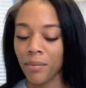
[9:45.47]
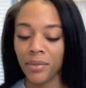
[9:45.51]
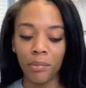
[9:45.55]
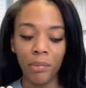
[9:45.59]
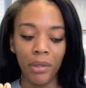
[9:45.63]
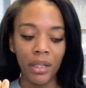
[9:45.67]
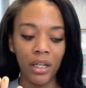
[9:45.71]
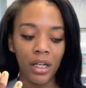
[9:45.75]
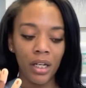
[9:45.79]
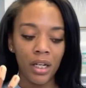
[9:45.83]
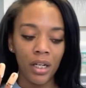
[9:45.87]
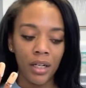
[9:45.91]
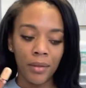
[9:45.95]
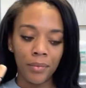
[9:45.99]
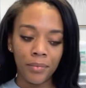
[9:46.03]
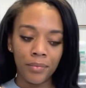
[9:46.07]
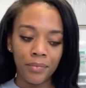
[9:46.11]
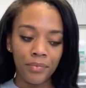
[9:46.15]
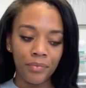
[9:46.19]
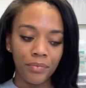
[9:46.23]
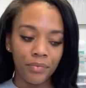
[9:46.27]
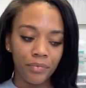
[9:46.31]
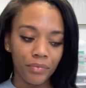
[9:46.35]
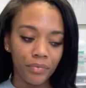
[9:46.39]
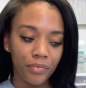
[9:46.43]

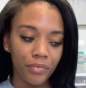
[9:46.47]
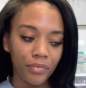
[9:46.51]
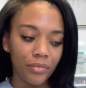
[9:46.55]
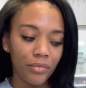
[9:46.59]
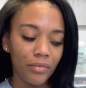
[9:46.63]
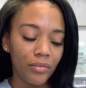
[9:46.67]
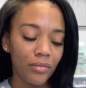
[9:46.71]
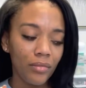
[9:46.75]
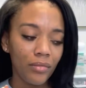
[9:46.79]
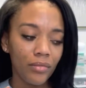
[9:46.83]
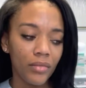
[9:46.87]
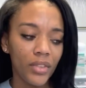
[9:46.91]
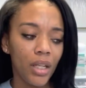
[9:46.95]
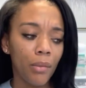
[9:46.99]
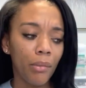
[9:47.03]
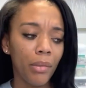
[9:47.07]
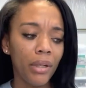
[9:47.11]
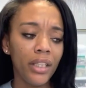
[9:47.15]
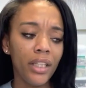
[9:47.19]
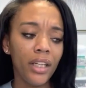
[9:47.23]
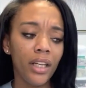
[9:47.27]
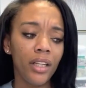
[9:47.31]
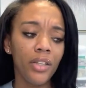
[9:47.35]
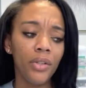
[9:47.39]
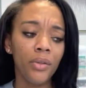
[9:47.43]
But
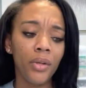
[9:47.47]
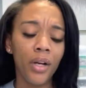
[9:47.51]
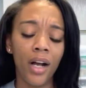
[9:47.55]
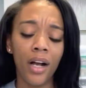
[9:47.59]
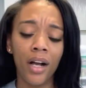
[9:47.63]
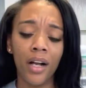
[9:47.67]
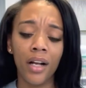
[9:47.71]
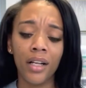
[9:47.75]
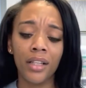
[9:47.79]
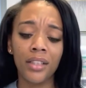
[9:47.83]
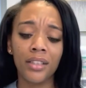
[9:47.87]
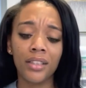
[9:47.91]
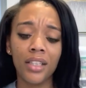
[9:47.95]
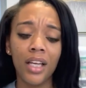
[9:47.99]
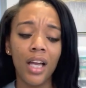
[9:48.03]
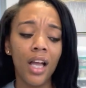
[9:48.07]
yeah, you guys,